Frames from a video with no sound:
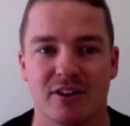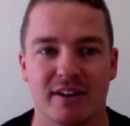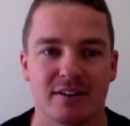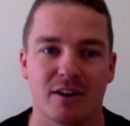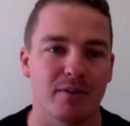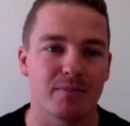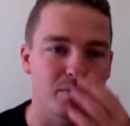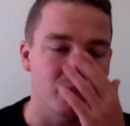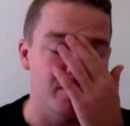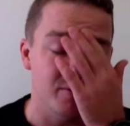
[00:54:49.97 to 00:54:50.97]
like,
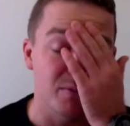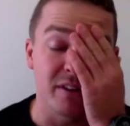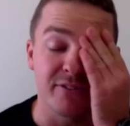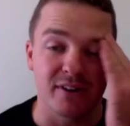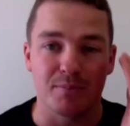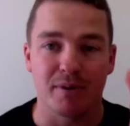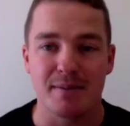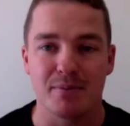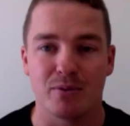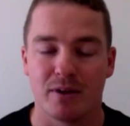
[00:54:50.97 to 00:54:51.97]
we're really funny
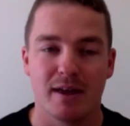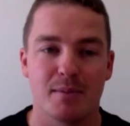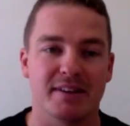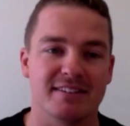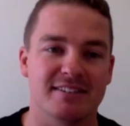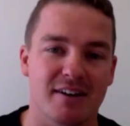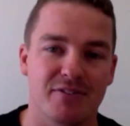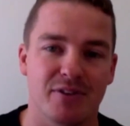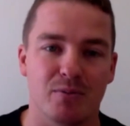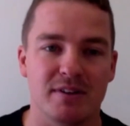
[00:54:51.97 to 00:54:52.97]
people, but the
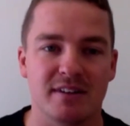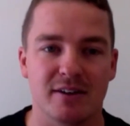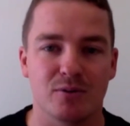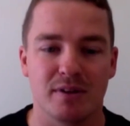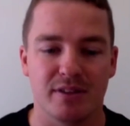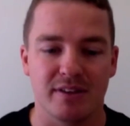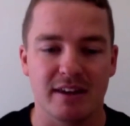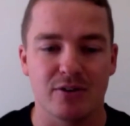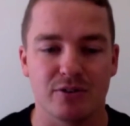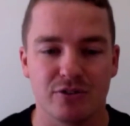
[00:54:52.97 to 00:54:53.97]
stuff that we deal with in
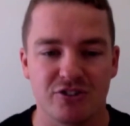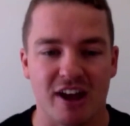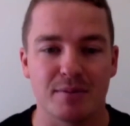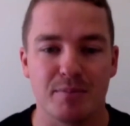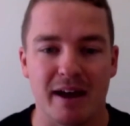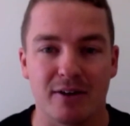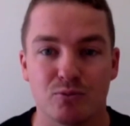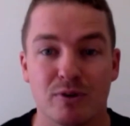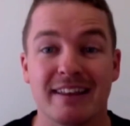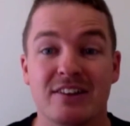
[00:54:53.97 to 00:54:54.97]
here and chat about,
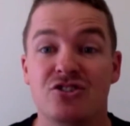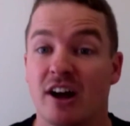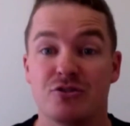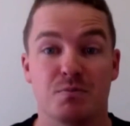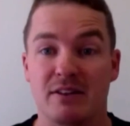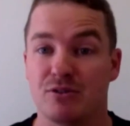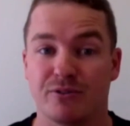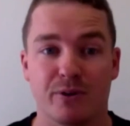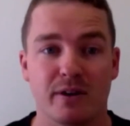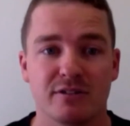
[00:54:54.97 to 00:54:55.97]
really
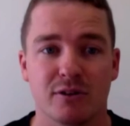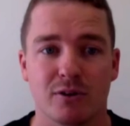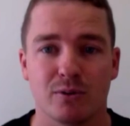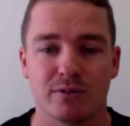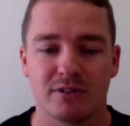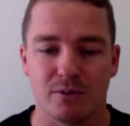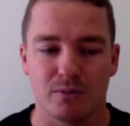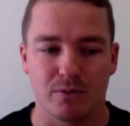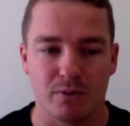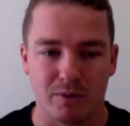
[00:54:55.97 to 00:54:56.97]
judgmental free circles
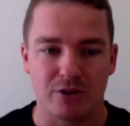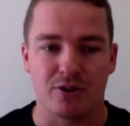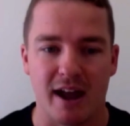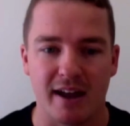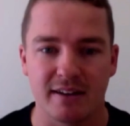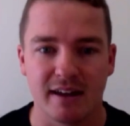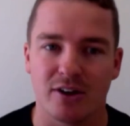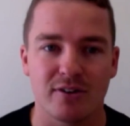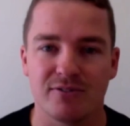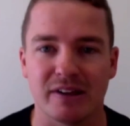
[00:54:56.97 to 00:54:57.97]
that we create,
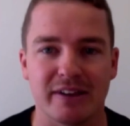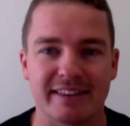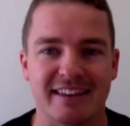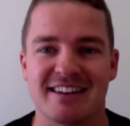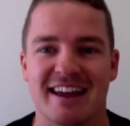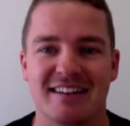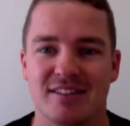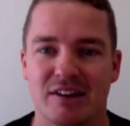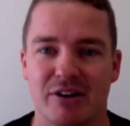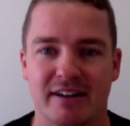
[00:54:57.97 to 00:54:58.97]
I don't feel like there's
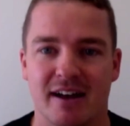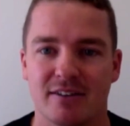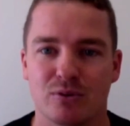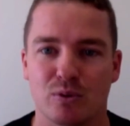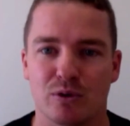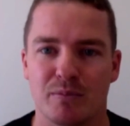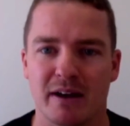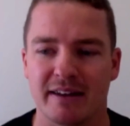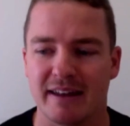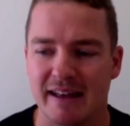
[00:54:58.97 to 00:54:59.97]
anything I can't talk
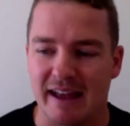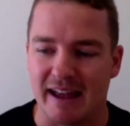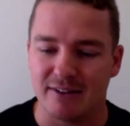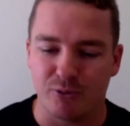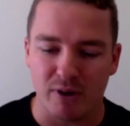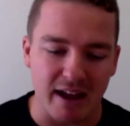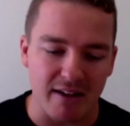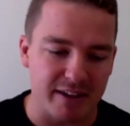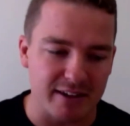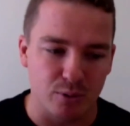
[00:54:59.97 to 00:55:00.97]
about. And if we
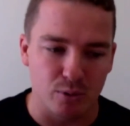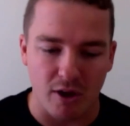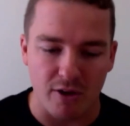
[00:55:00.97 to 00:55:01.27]
have these all